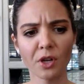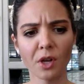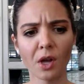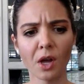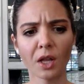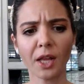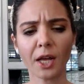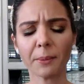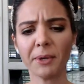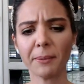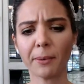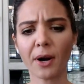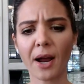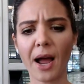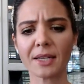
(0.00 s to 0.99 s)
a lot of
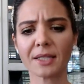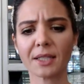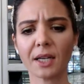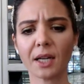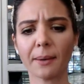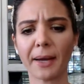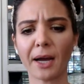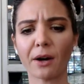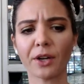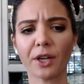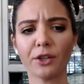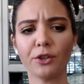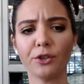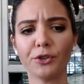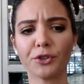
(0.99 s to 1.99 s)
people are asking about can
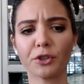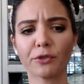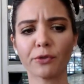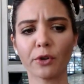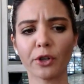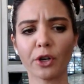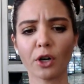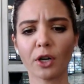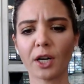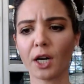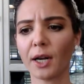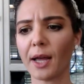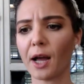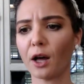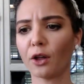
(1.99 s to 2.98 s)
you use this for urinary
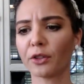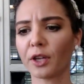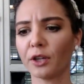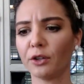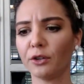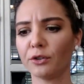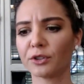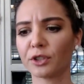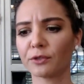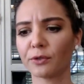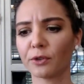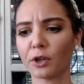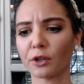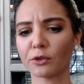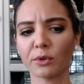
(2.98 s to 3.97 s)
health can you use this for
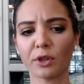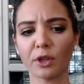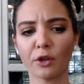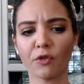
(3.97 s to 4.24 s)
dogs with